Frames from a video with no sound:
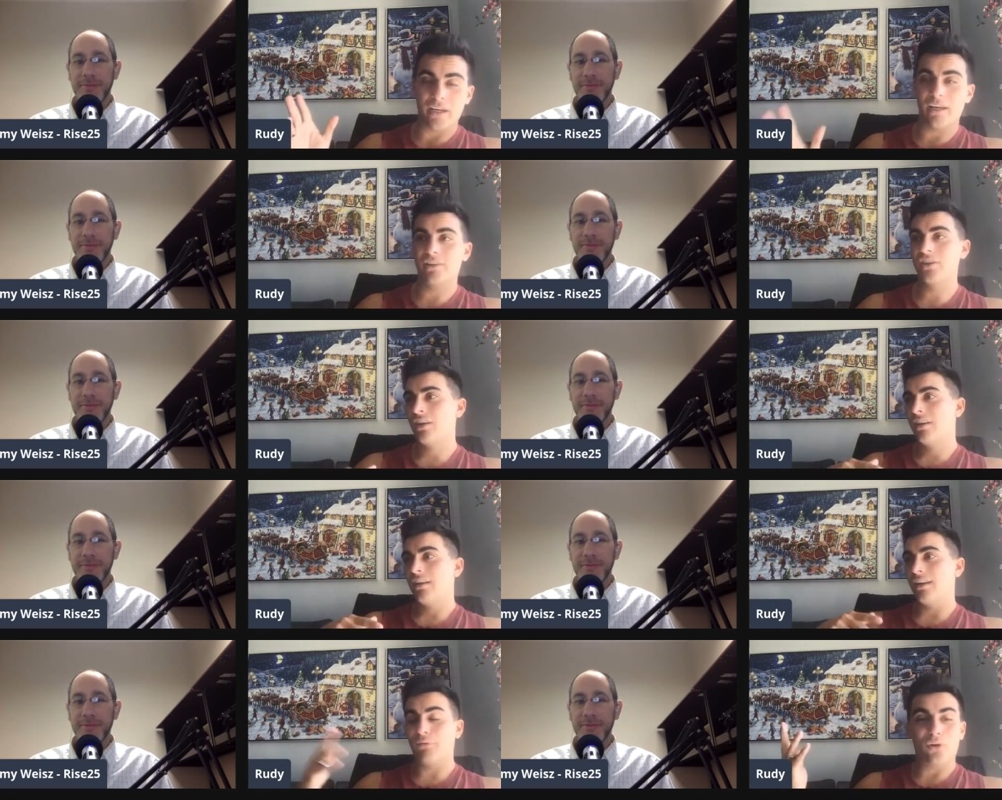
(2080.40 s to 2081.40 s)
Speaker 1: page.
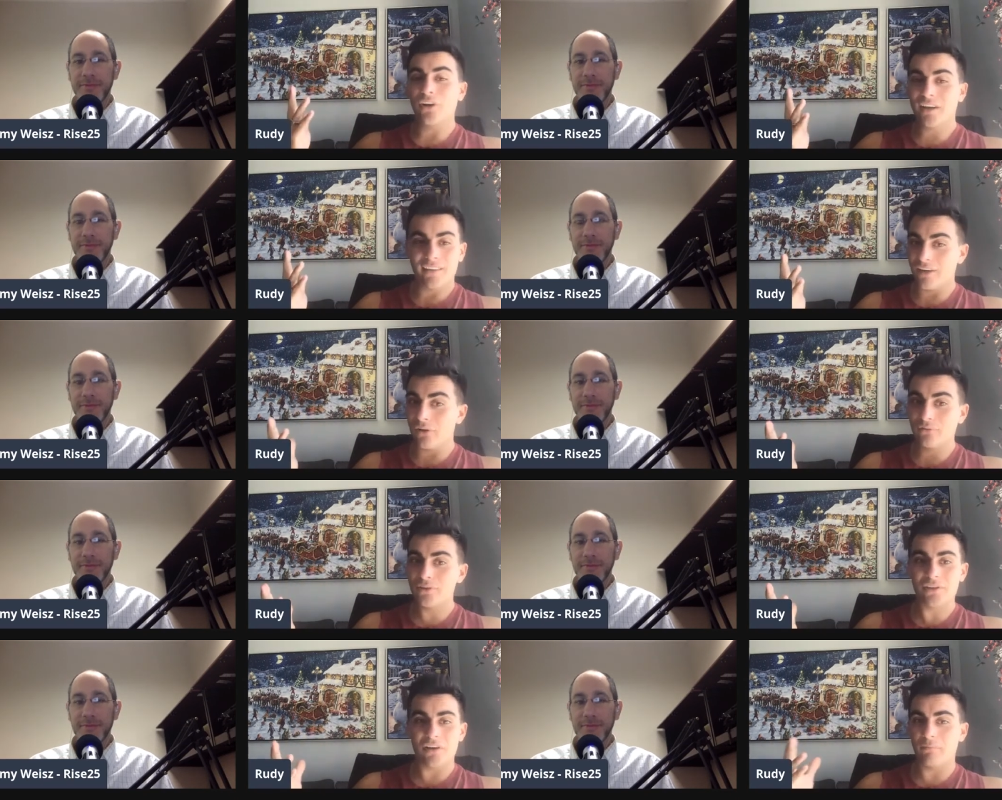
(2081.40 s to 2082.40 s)
If the hook and the offer
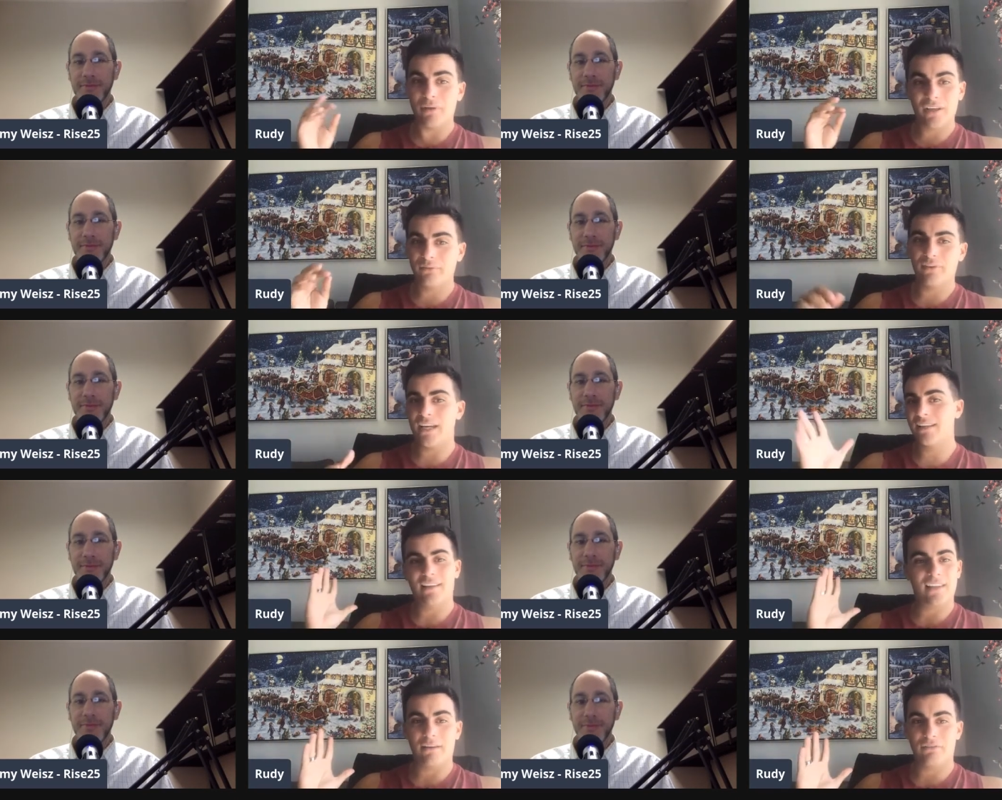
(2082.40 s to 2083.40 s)
is not perfect,
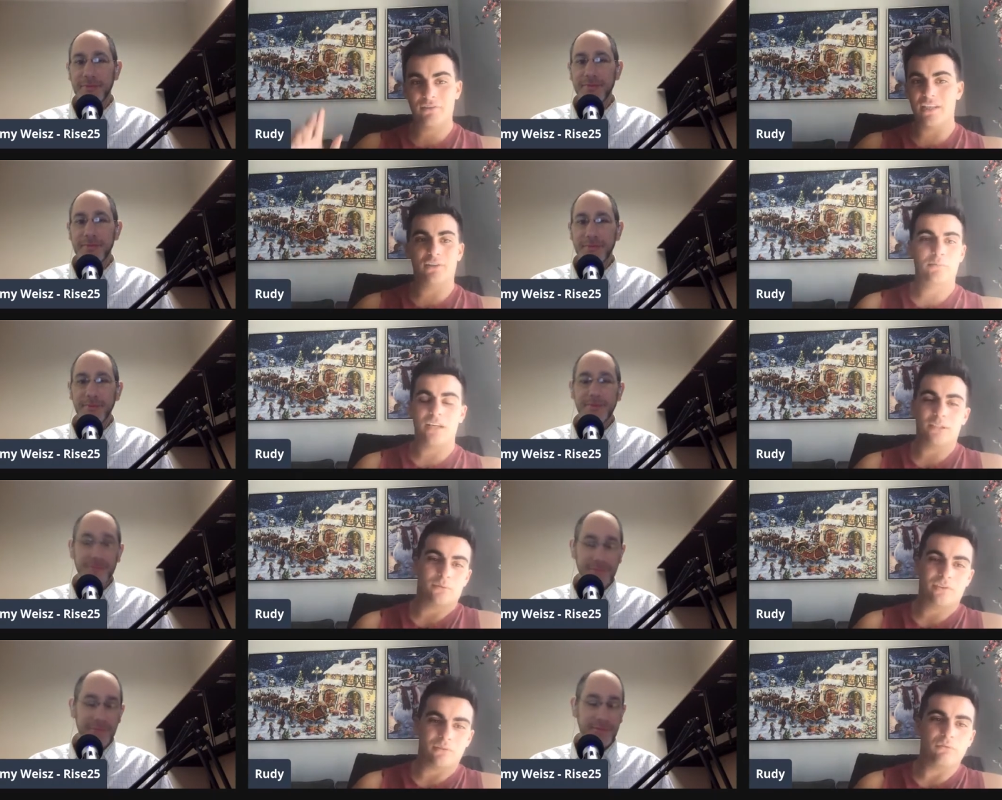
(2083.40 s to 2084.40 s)
then that sales page
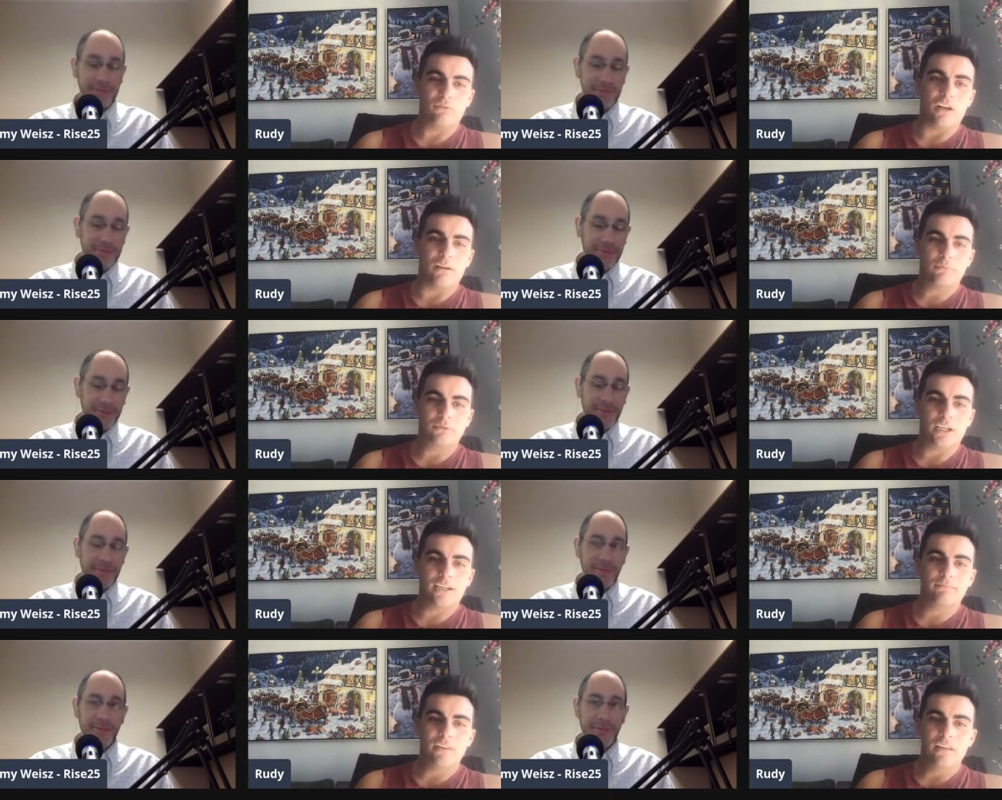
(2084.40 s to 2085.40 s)
will still flop,
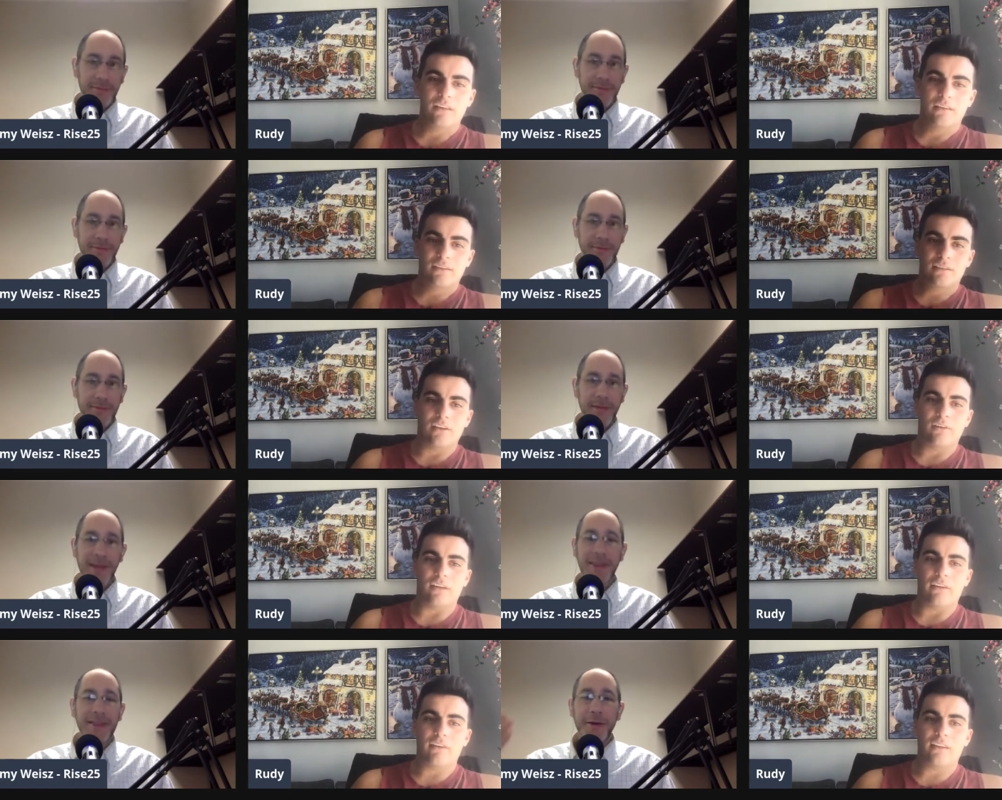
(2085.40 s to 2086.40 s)
right? So
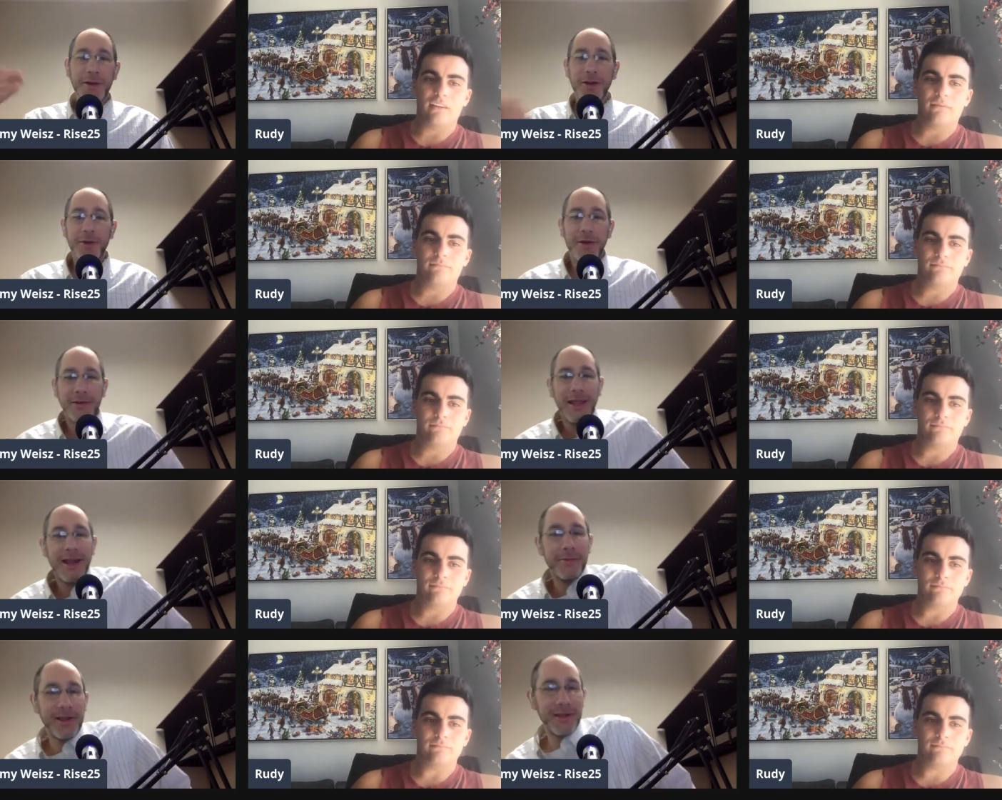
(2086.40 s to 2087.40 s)
Speaker 2: I think they would agree with
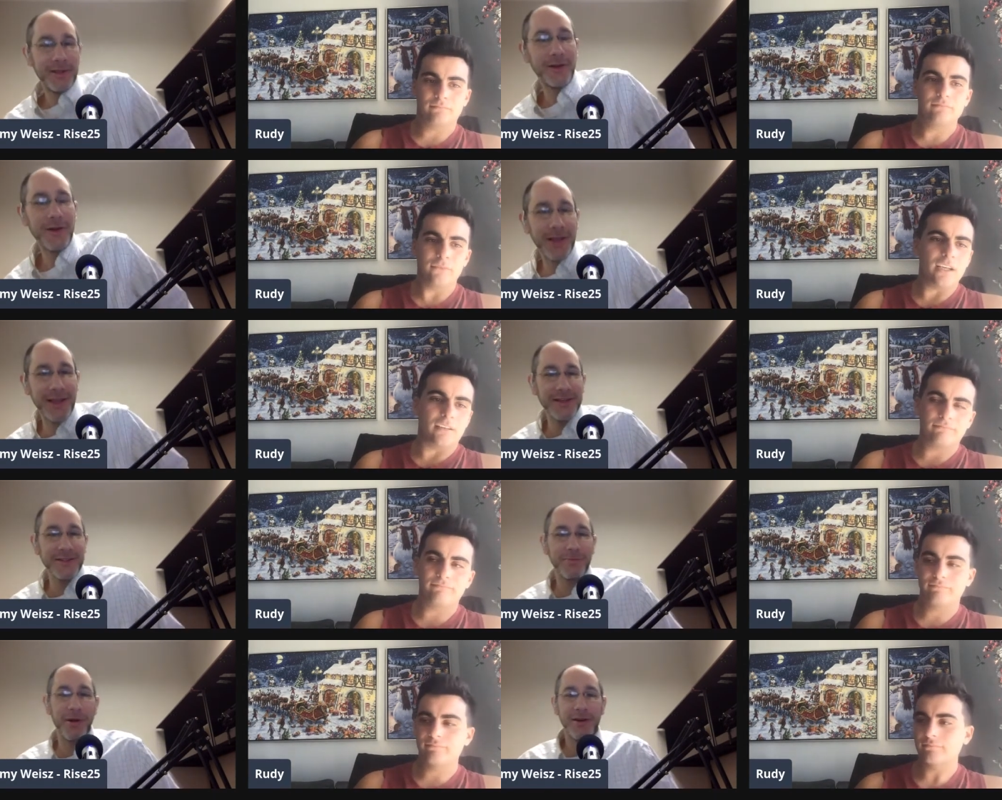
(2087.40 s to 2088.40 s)
that. I mean, the hook
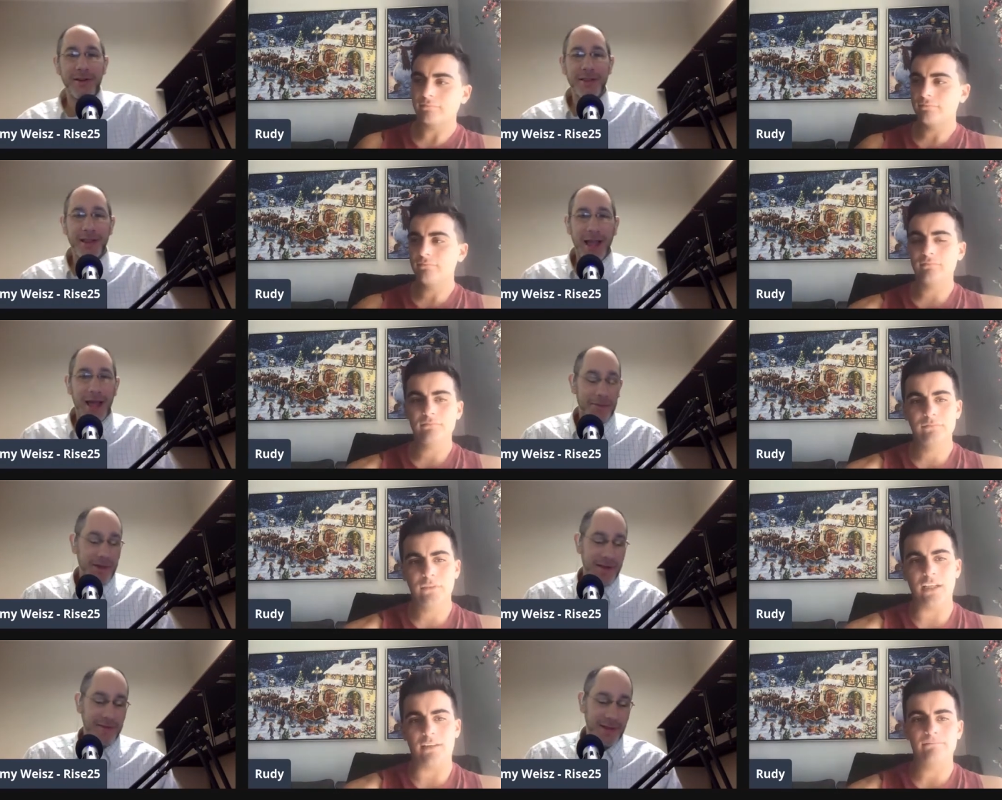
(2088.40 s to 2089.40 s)
is part of the copy
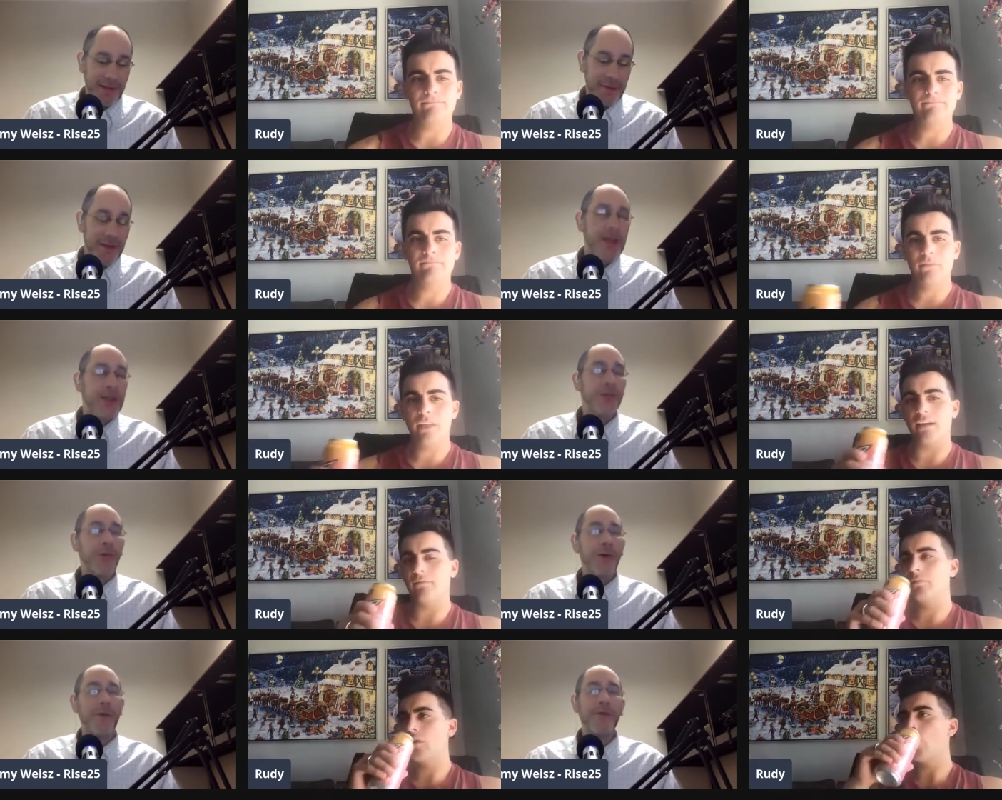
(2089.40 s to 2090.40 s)
and everything, but so
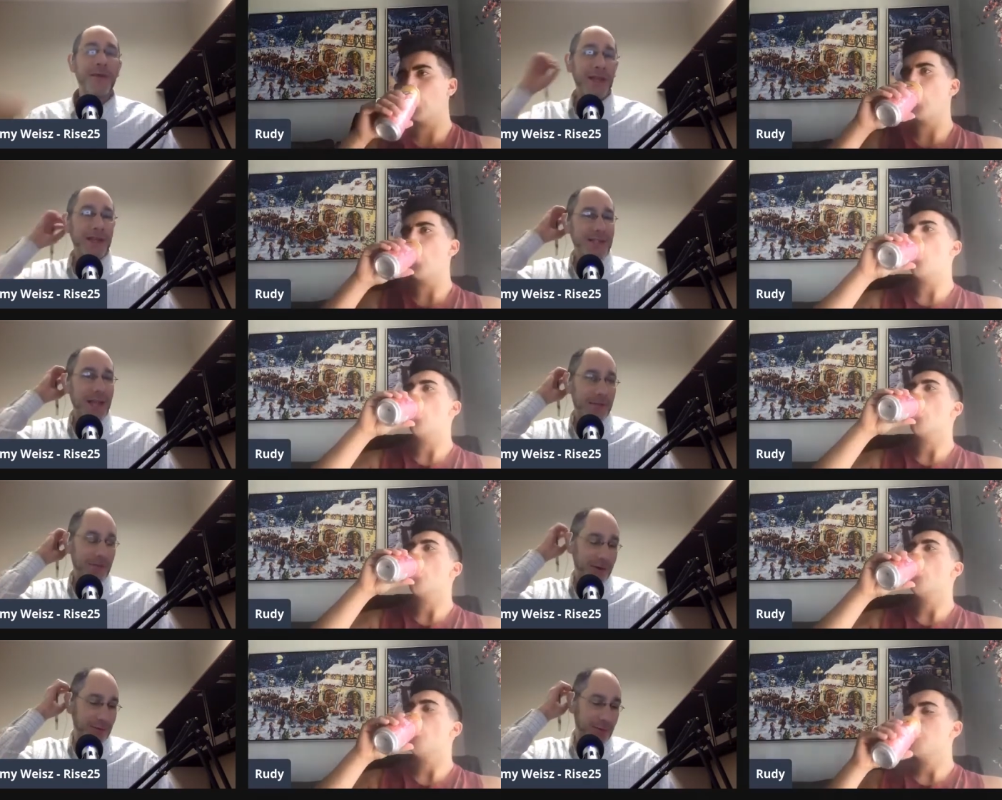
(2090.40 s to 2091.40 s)
what would be an
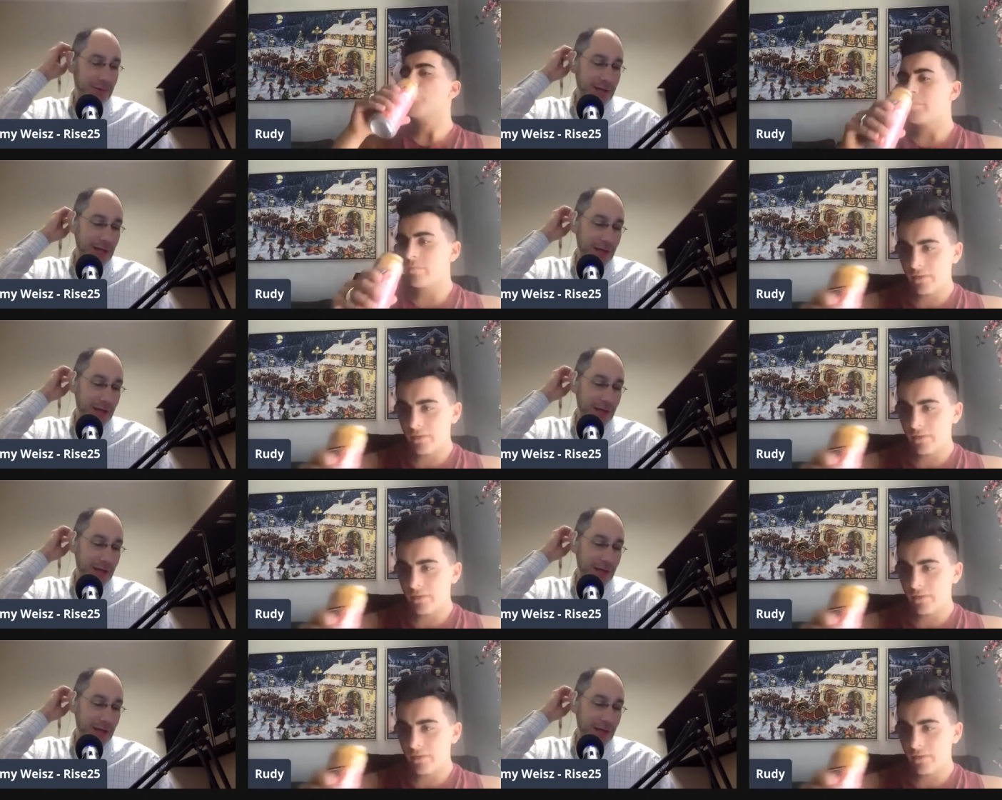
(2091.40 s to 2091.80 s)
example, Rudy,